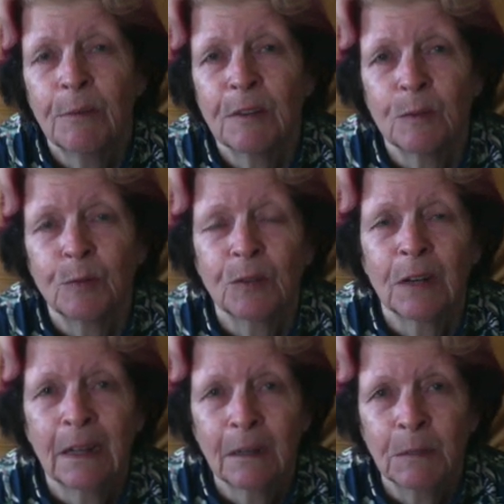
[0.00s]
principles
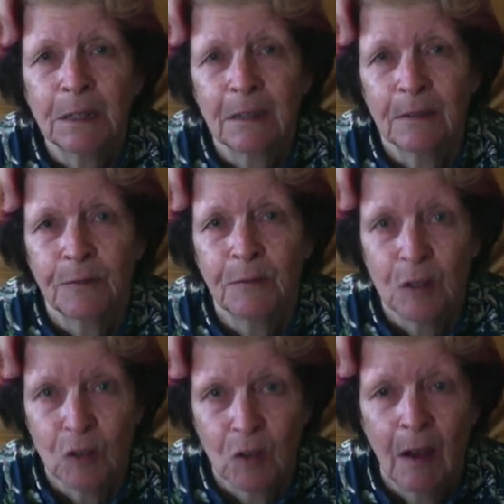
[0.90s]
and elements of
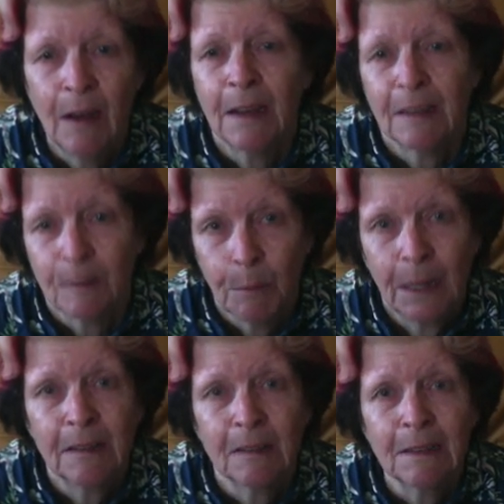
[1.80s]
design as a
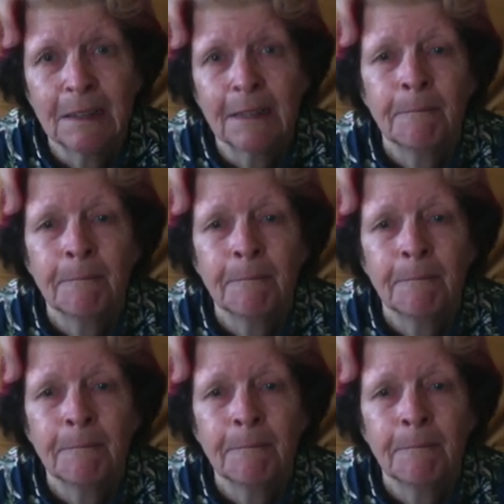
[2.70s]
basis,